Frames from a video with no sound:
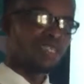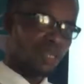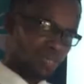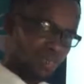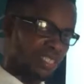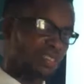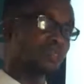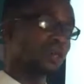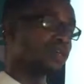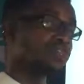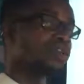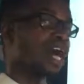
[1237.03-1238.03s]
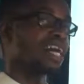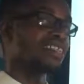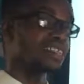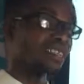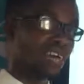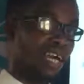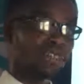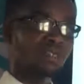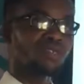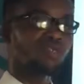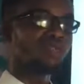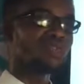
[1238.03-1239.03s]
person also has the right
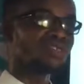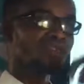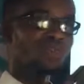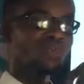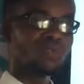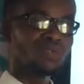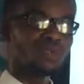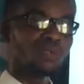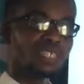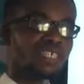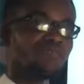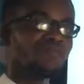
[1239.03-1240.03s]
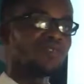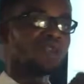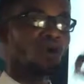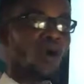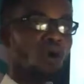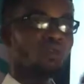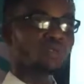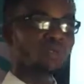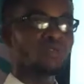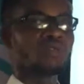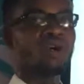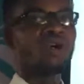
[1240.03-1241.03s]
to sue you if you
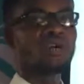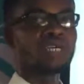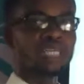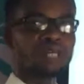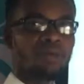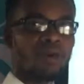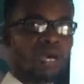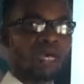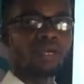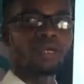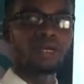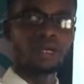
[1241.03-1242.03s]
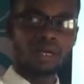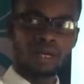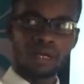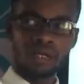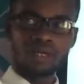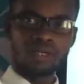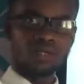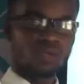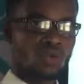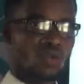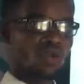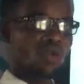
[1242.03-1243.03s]
also wrong him or her.
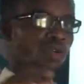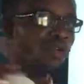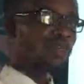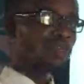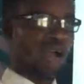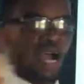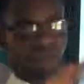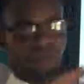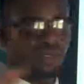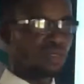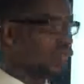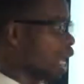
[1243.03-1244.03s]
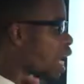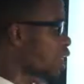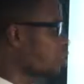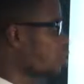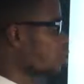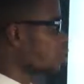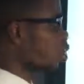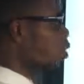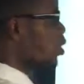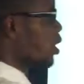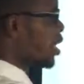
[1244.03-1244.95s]
So you have to look at it. So